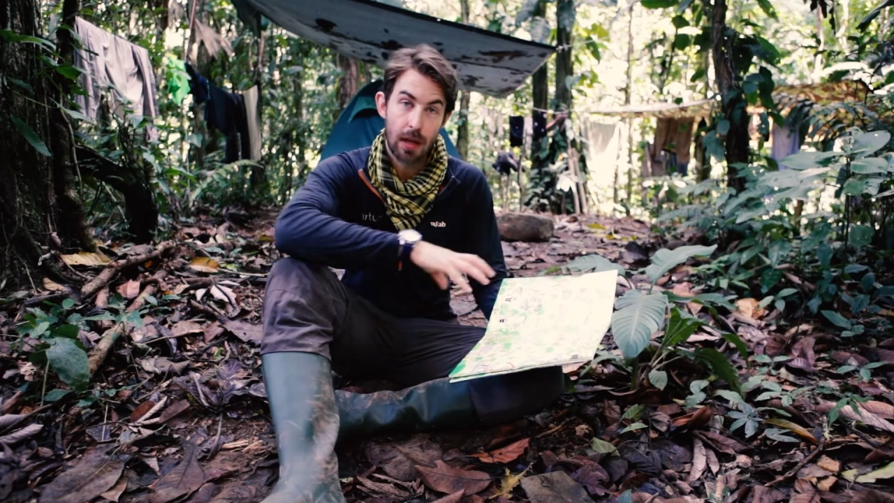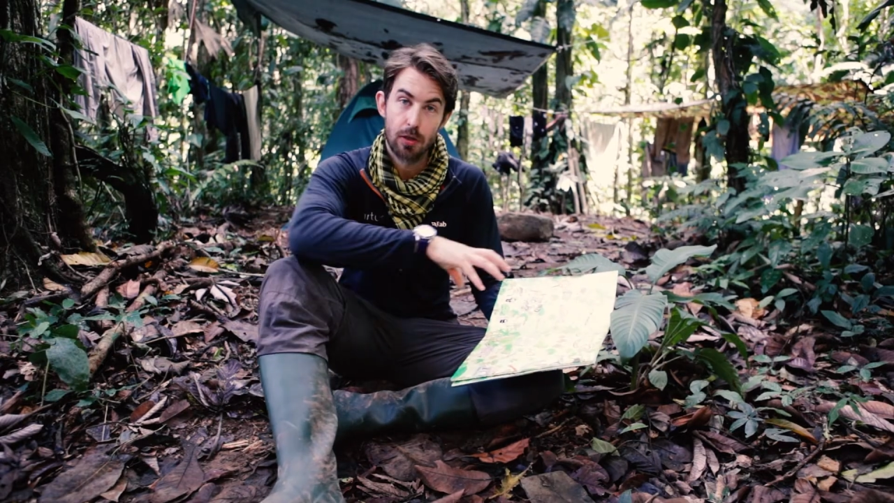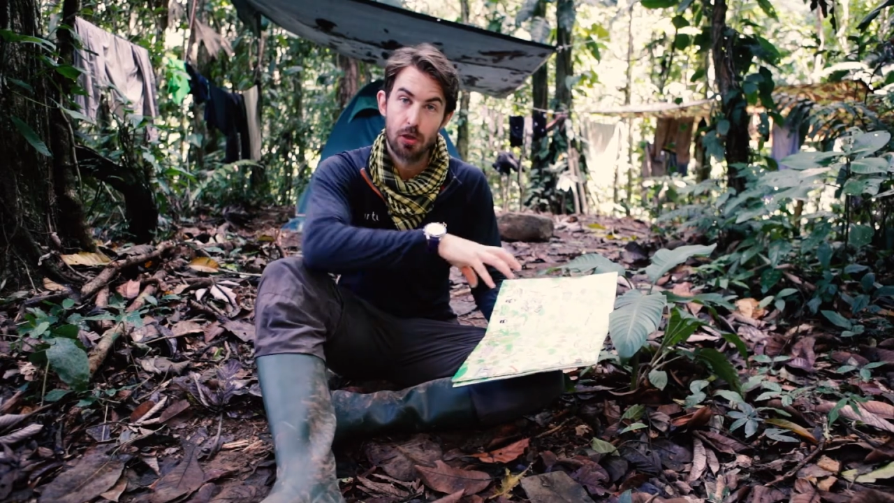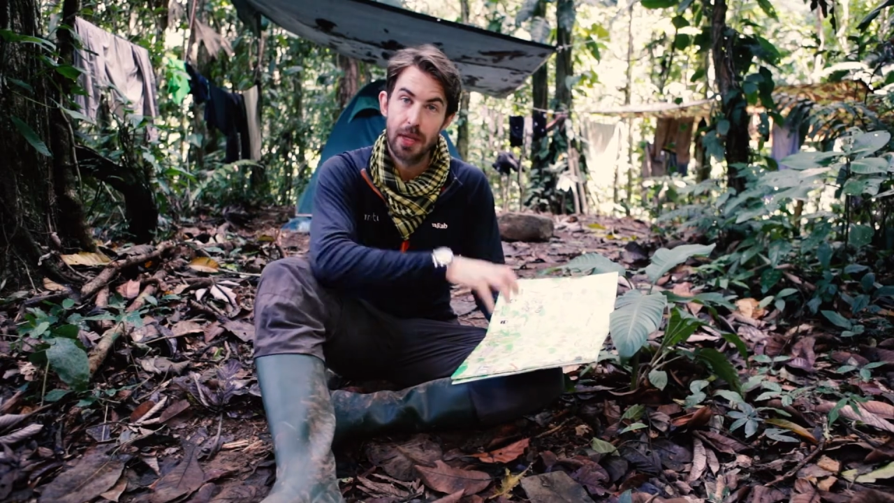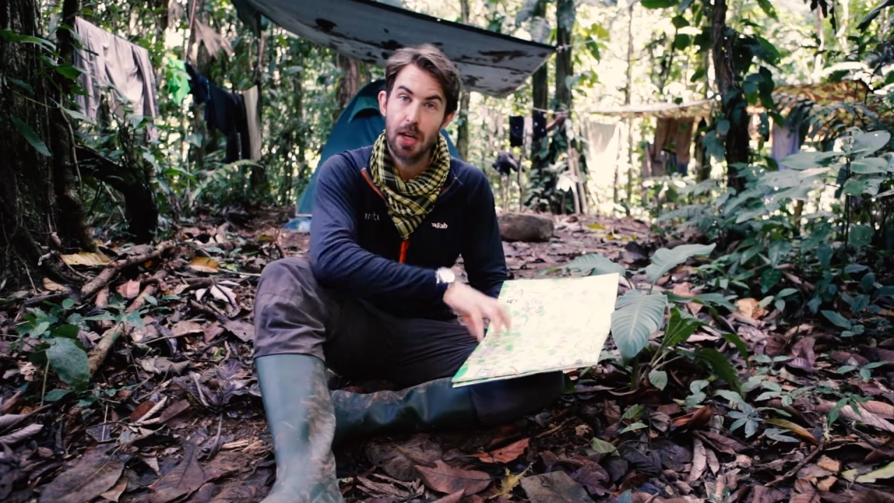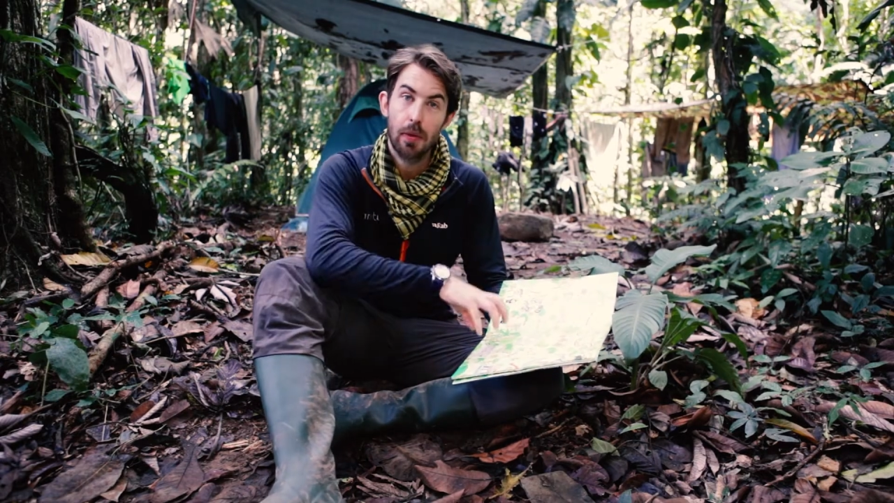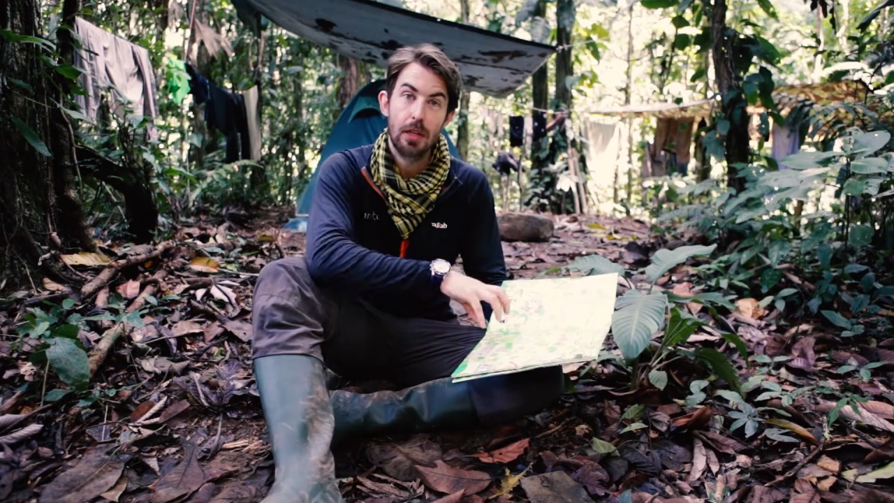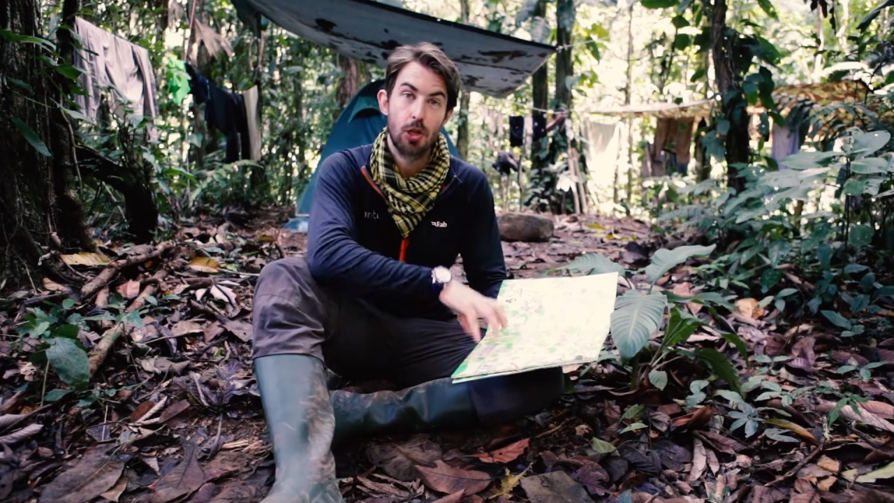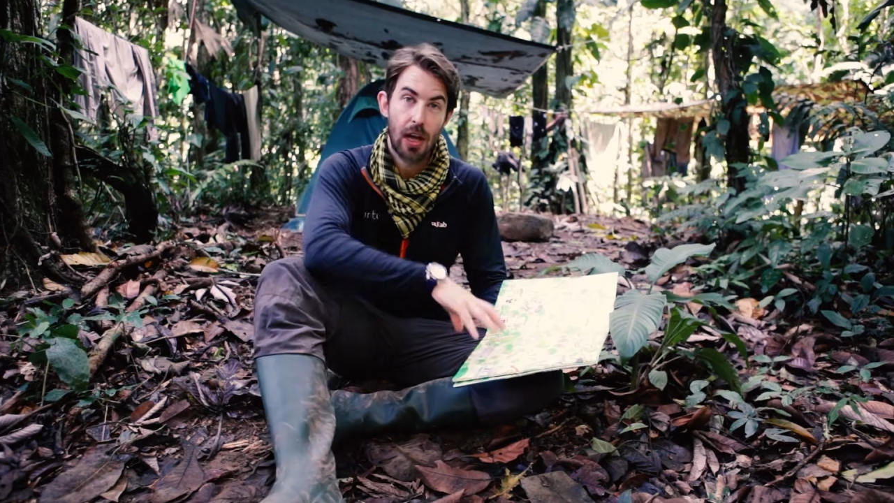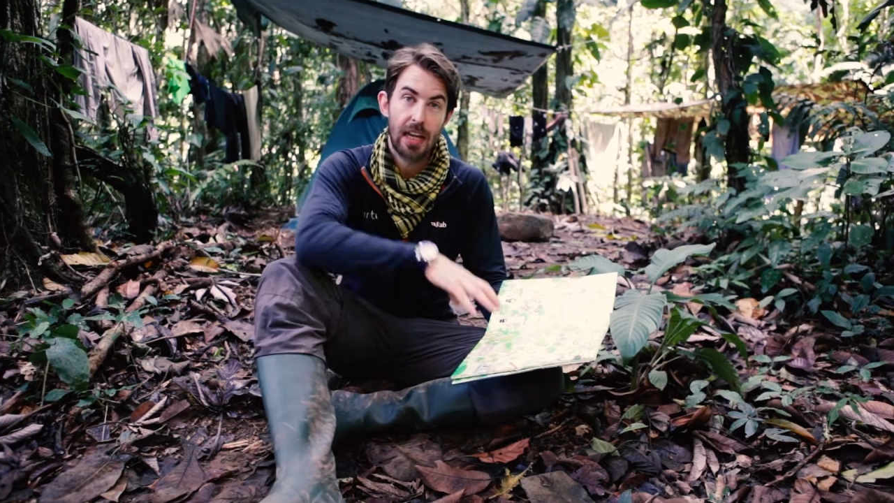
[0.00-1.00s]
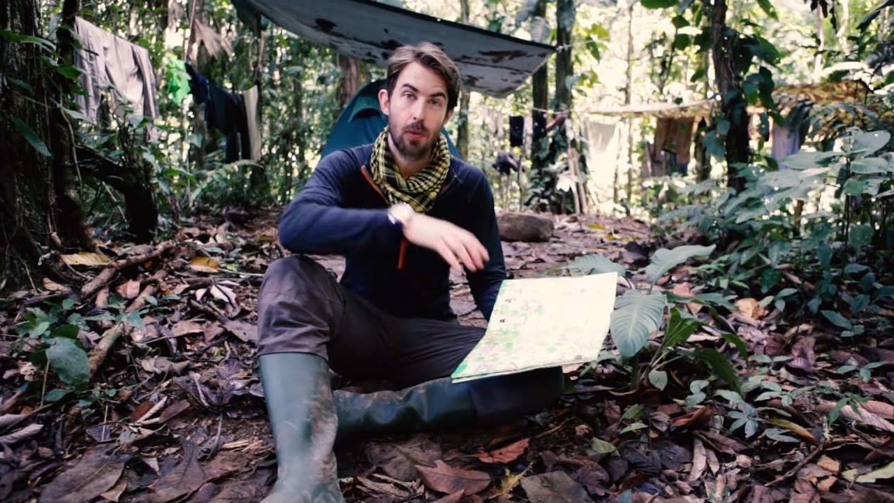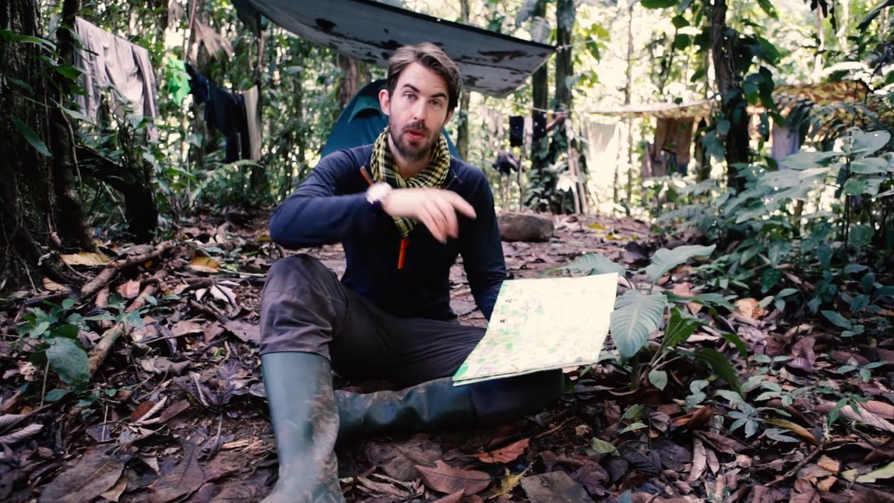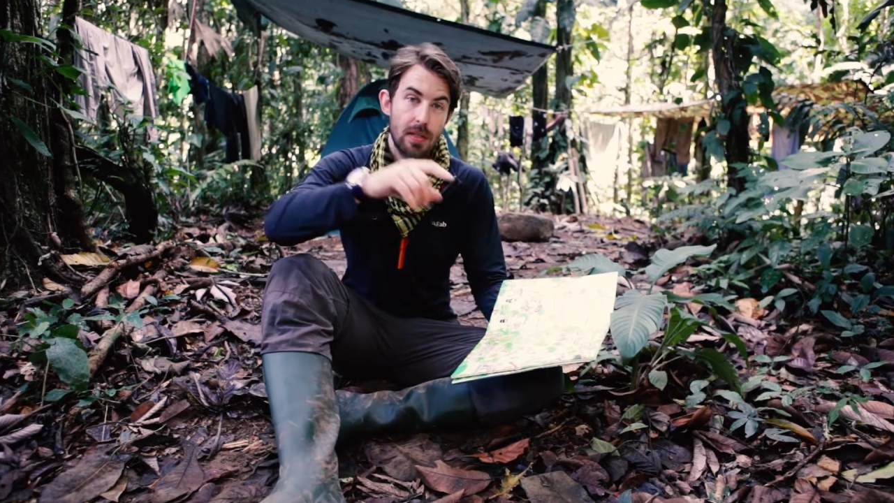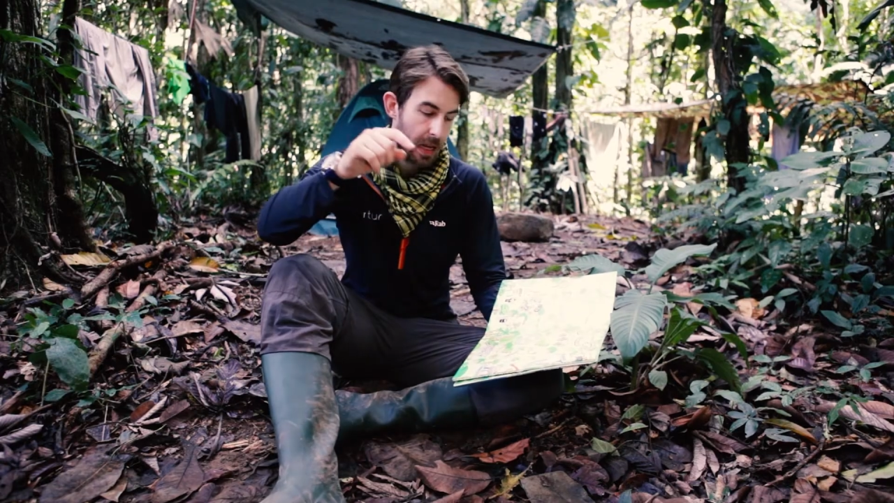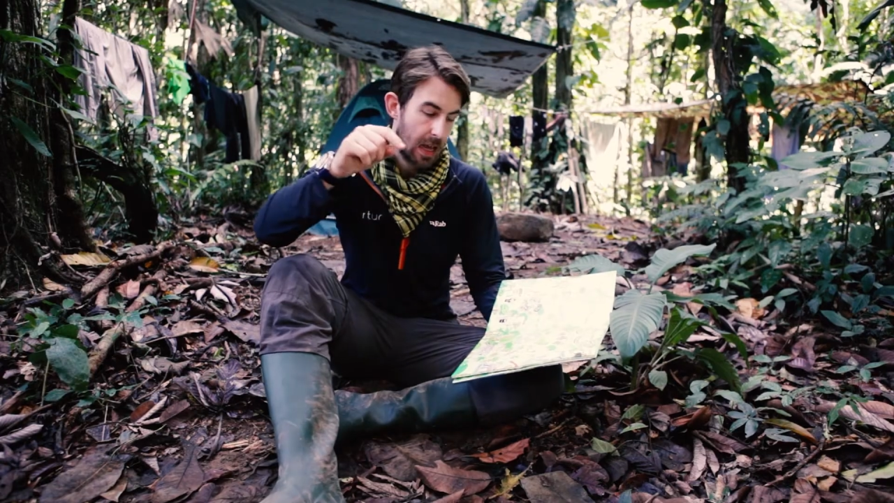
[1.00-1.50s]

So we know that jaguars